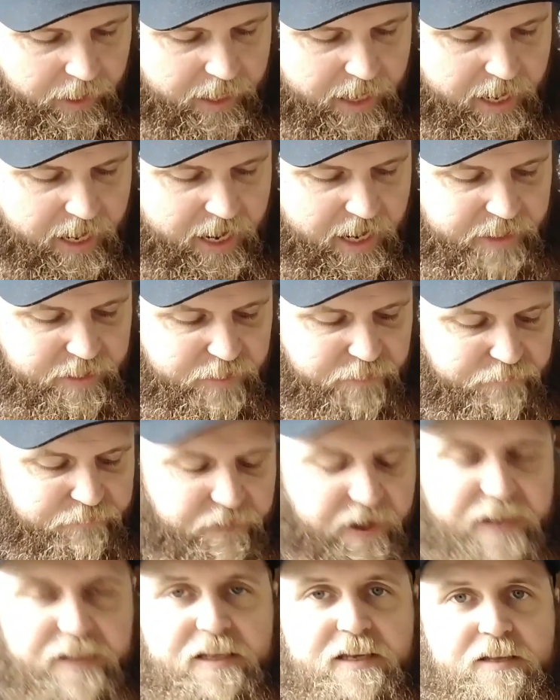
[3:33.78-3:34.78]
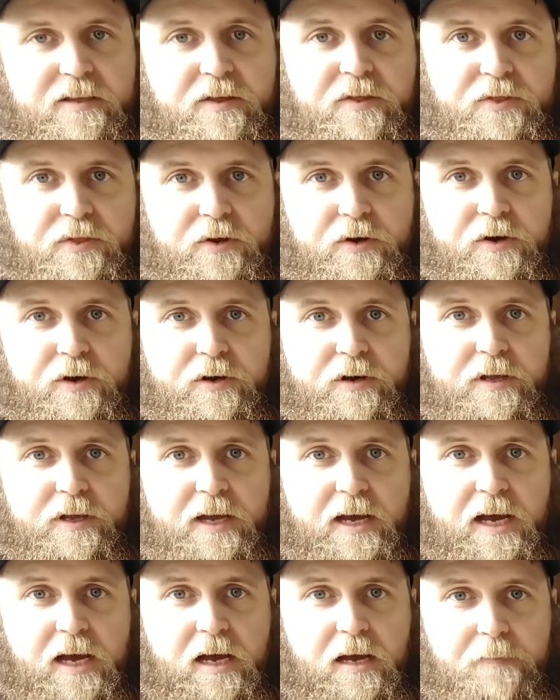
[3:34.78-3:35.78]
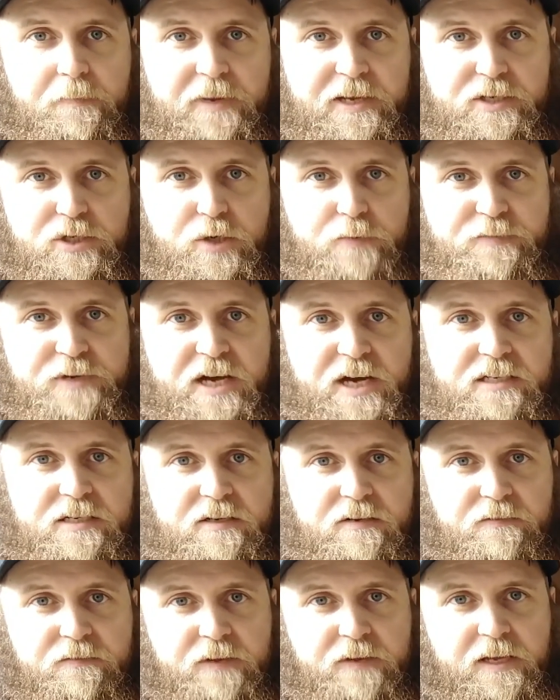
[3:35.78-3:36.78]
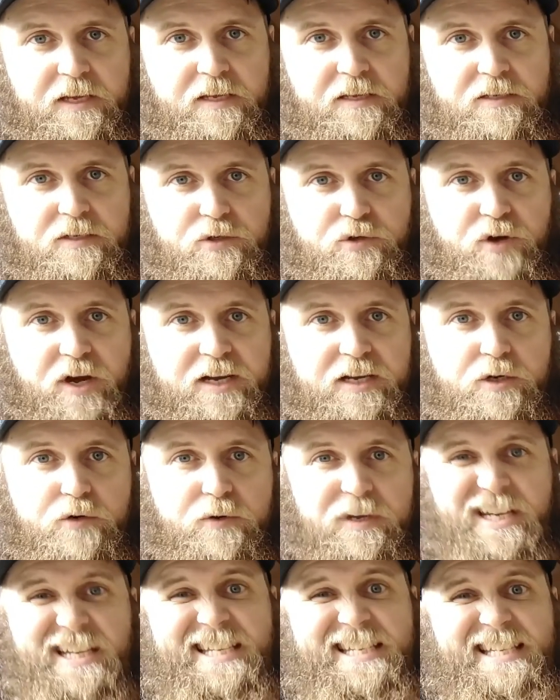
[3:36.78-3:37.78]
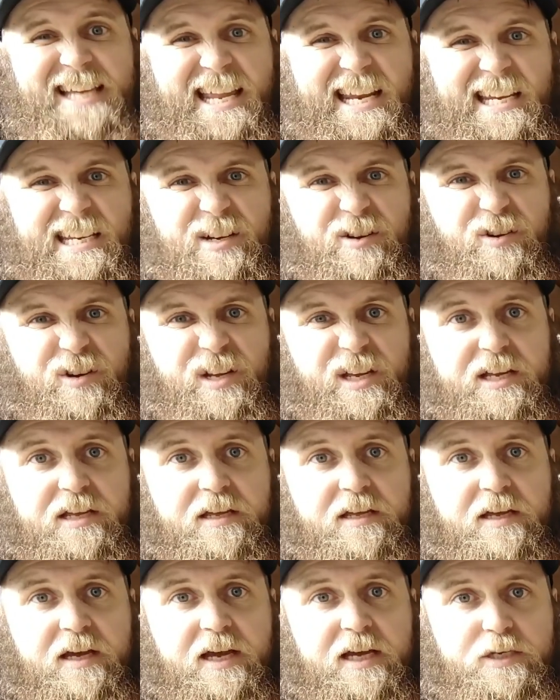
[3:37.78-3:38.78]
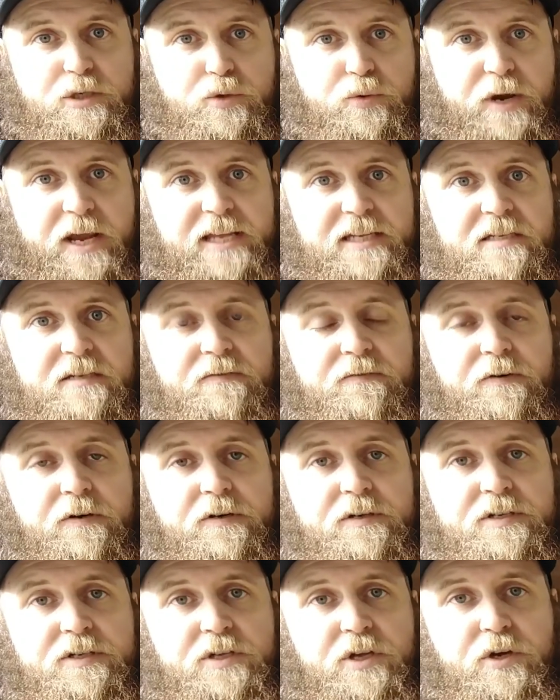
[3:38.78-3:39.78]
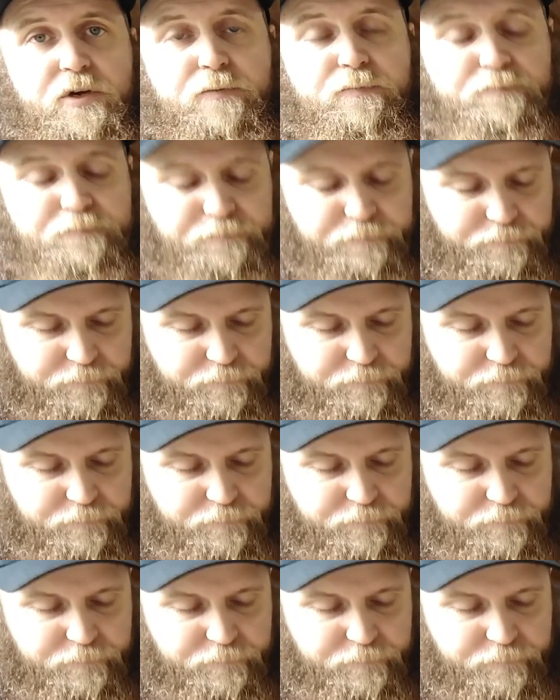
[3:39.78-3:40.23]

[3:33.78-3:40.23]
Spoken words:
And then finally, the third major objective is you're trying to create a sanitary transfer. So,